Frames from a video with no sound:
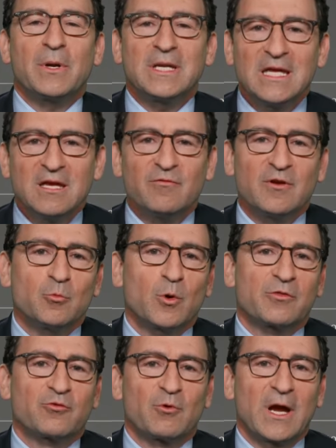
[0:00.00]
But even
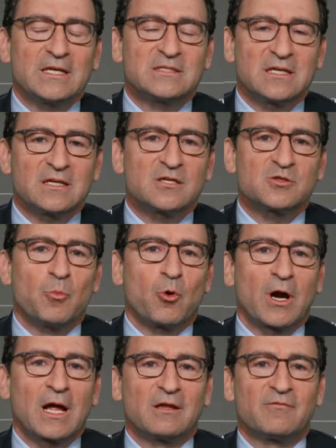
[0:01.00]
with rates at this
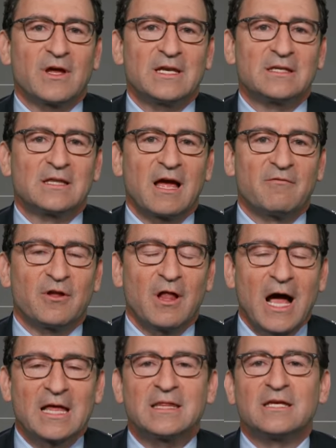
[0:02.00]
more elevated
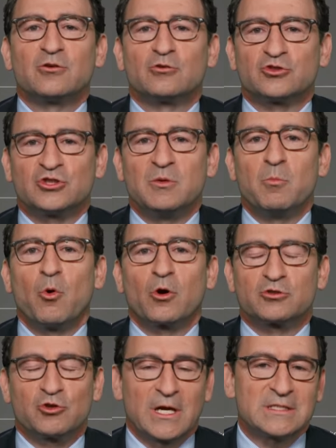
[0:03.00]
level, I think you'll see
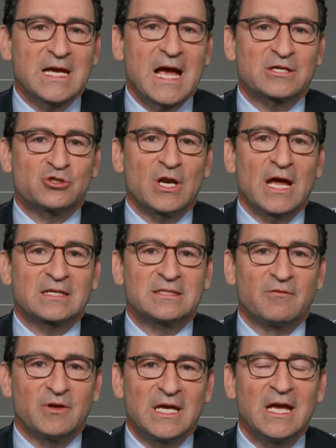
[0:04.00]
more transaction
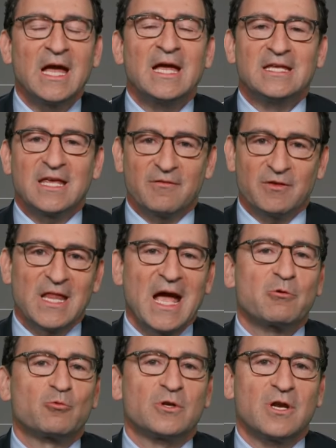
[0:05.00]
activity given
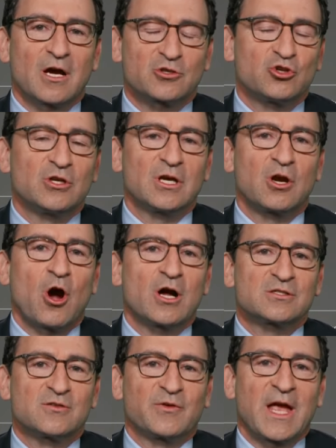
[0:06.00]
that reduction in
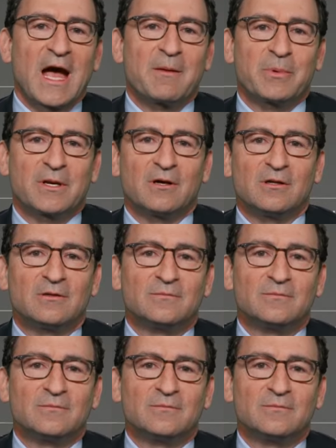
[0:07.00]
cost of capital.